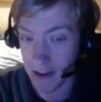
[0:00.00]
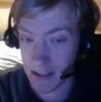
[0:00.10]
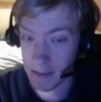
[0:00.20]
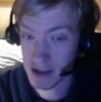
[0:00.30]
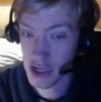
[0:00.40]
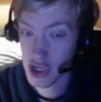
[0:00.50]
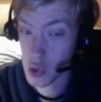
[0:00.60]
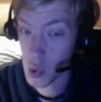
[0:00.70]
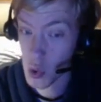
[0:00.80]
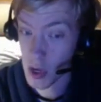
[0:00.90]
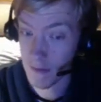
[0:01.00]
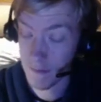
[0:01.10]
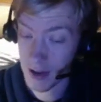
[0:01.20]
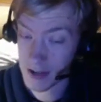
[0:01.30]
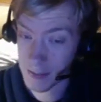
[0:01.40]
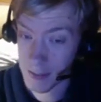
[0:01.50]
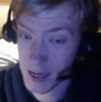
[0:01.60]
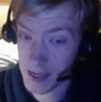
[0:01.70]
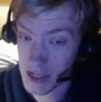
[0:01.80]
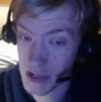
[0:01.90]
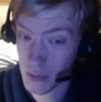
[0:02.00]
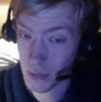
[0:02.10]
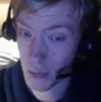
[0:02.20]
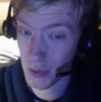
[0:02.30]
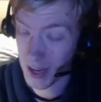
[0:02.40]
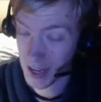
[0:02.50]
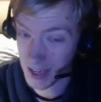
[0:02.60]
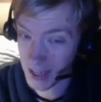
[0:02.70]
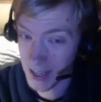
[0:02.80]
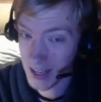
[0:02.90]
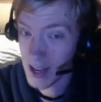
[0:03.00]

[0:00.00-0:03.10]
Phantom Knight's Sword, and Phantom Knight's Wing.